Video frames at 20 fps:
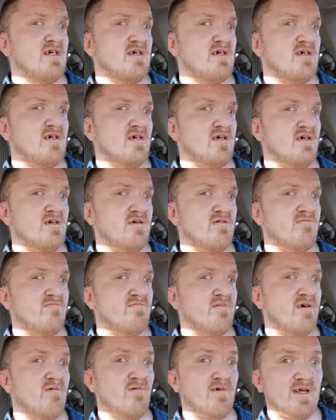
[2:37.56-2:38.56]
I
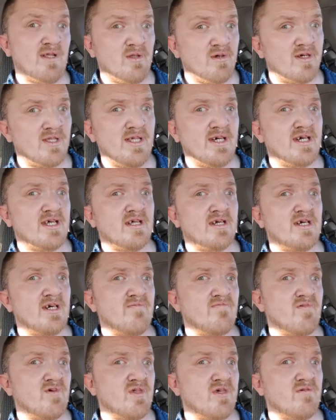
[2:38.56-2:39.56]
was looking at a
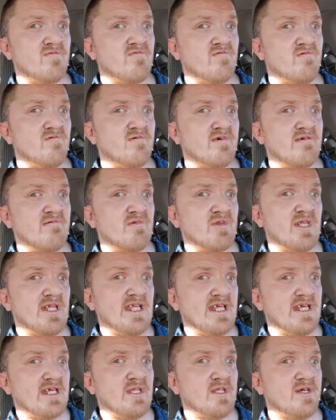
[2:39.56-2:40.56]
couple of Fords with the
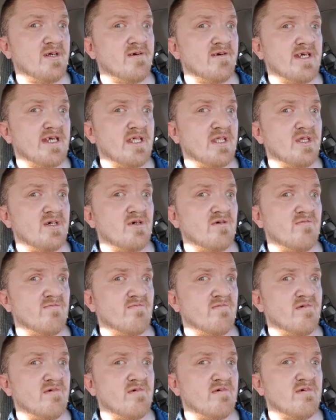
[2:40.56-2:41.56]
6 liters in
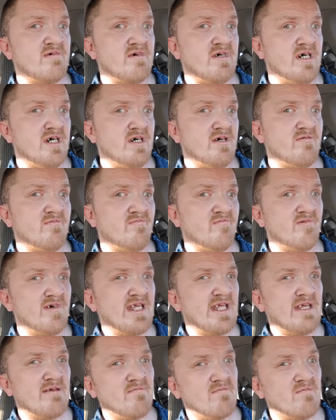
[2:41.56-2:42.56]
them.
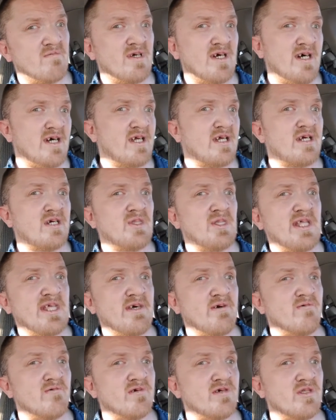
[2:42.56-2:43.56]
Was kind of
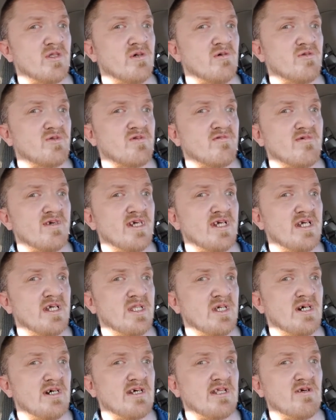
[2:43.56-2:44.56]
considering an 03,
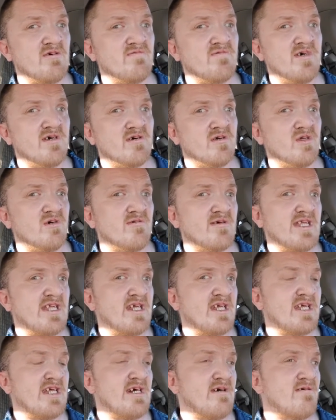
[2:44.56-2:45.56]
and I also found an
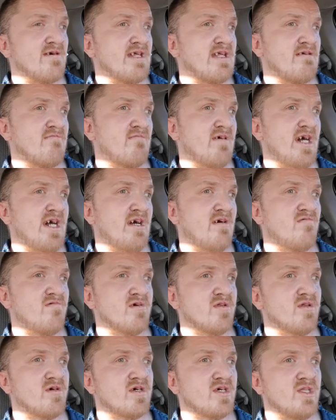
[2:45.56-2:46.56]
06 I was halfway
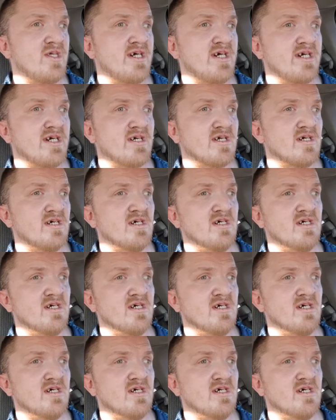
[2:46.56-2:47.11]
looking at.